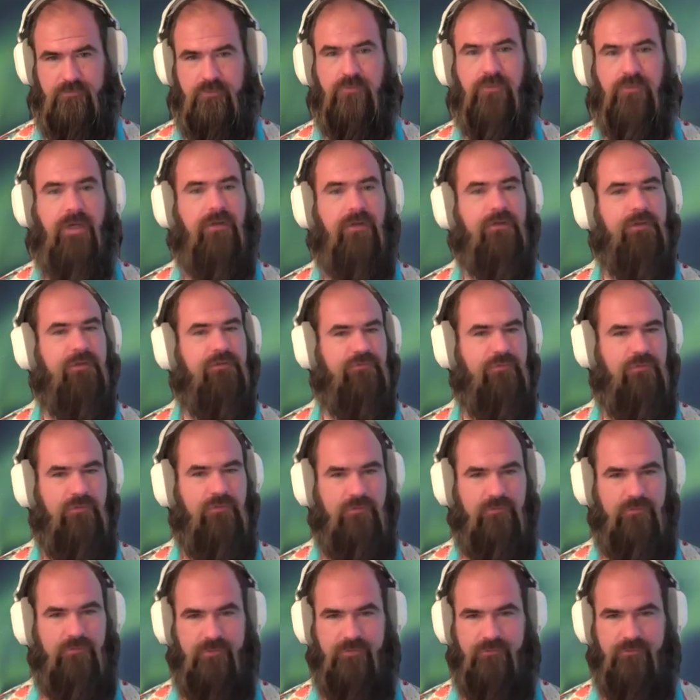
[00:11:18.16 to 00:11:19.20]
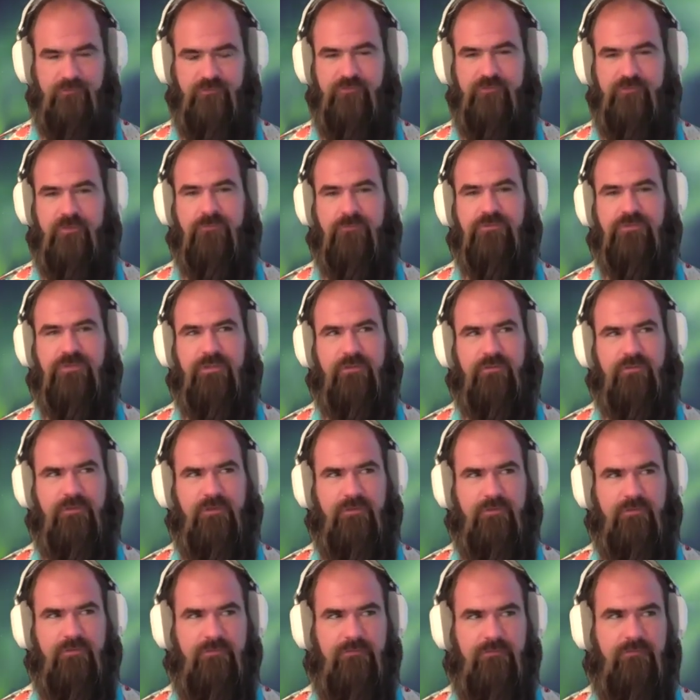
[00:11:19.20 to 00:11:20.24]
Grounding is a whole nother subject
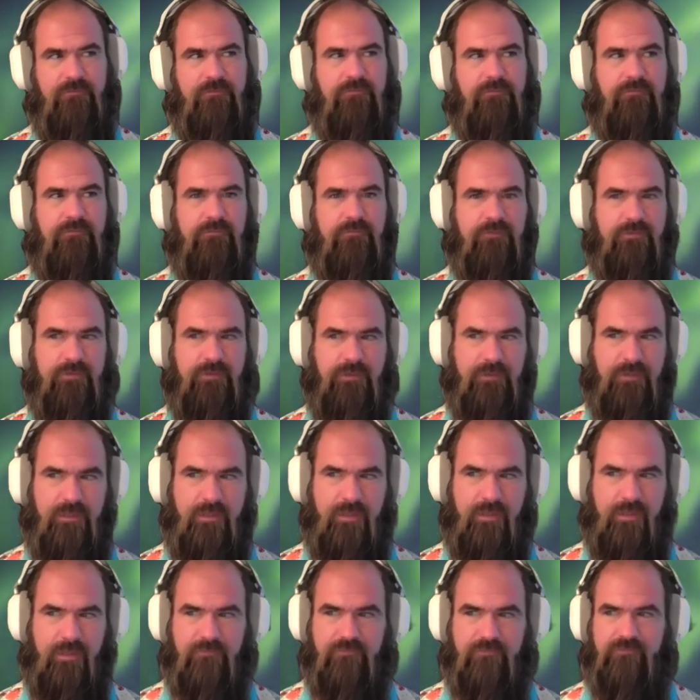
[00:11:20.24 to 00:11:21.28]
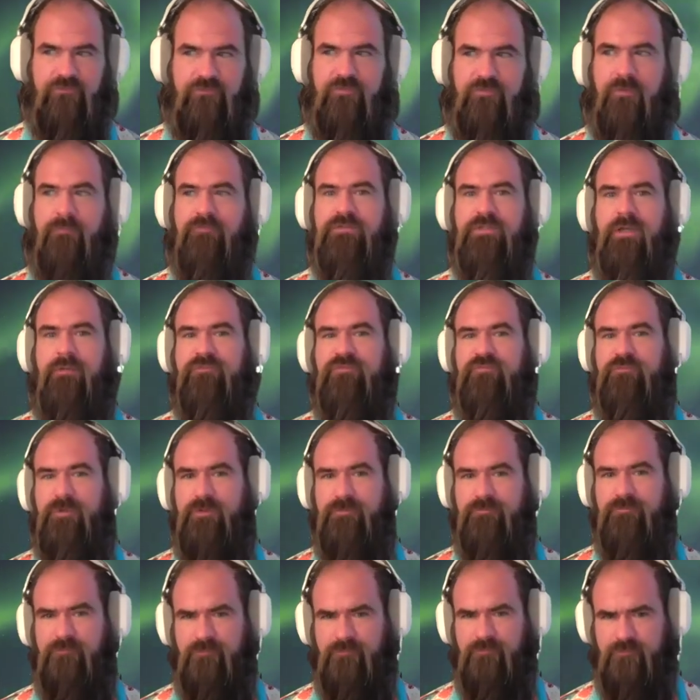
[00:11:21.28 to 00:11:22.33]
that can sometimes
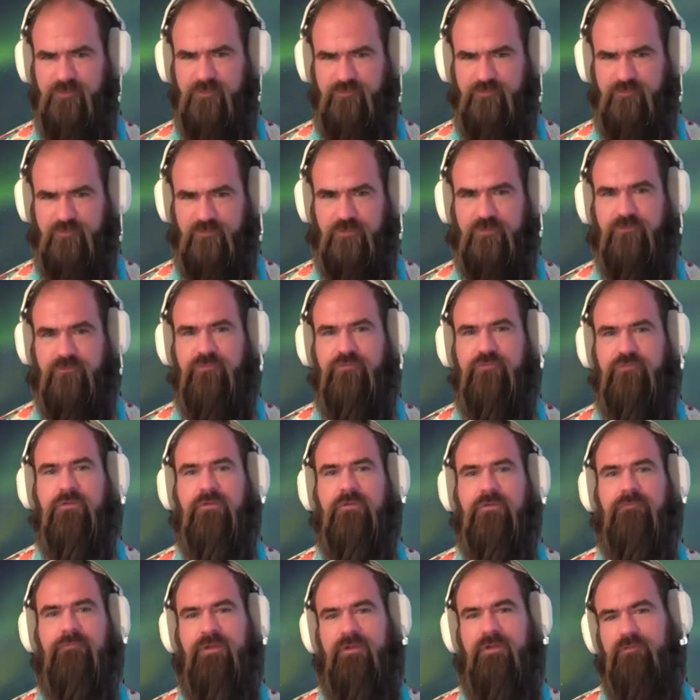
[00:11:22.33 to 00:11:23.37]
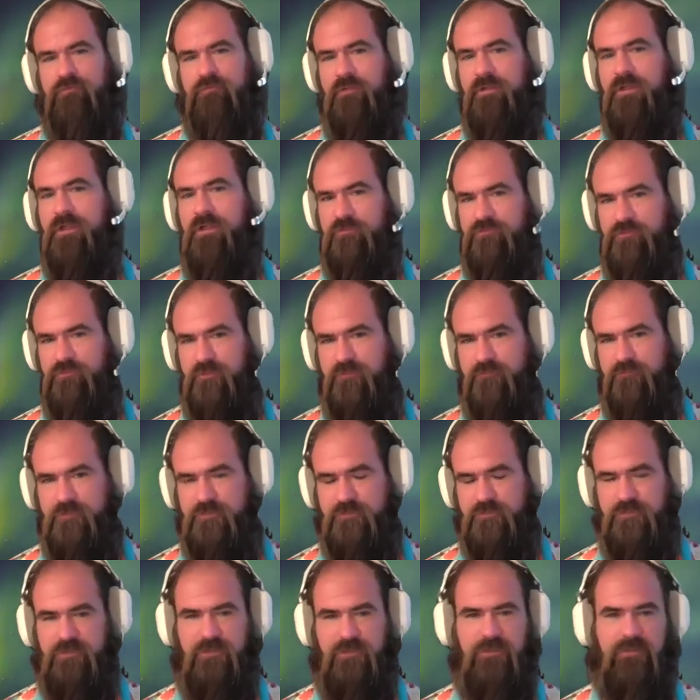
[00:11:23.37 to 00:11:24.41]
be misunderstood based on how it's
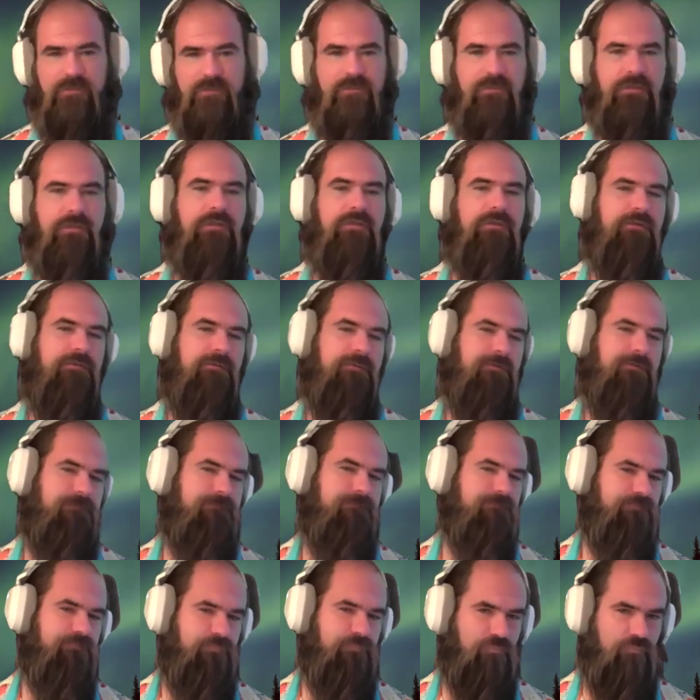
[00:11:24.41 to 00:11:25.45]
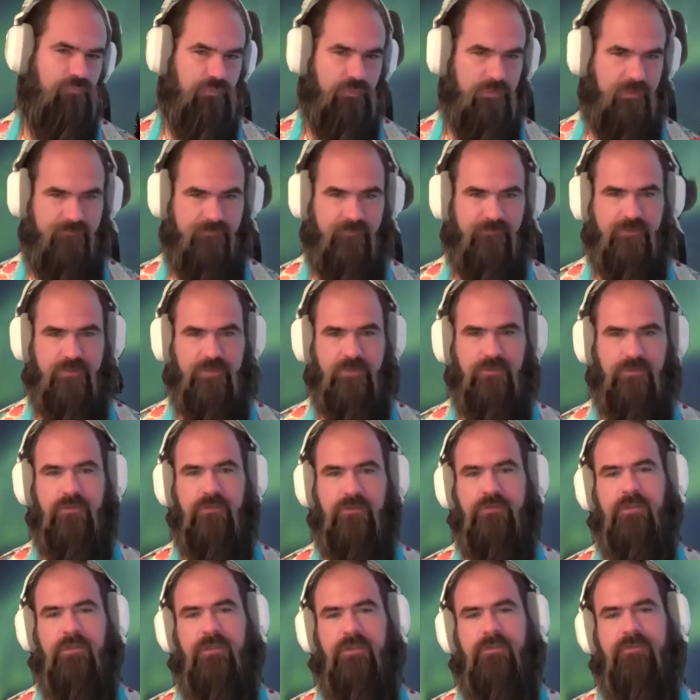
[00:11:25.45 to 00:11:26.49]
often taught. We'll have a video
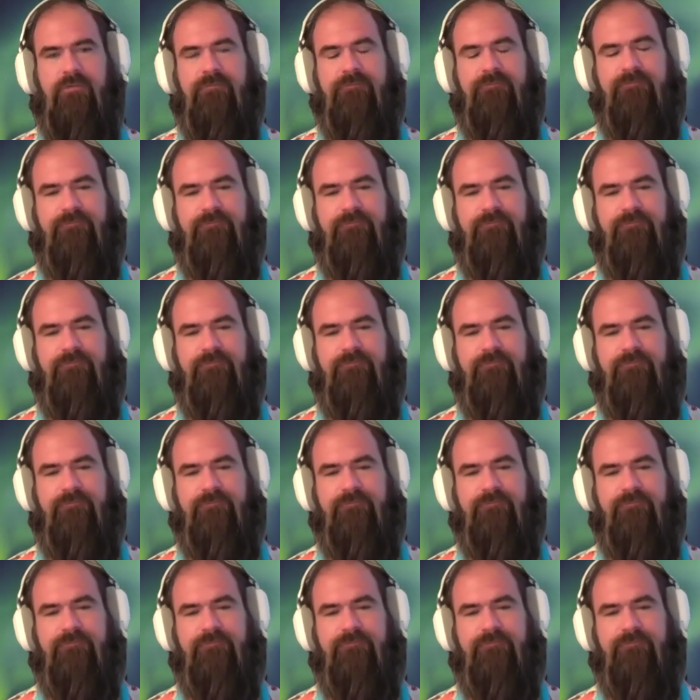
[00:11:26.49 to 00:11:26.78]
on that.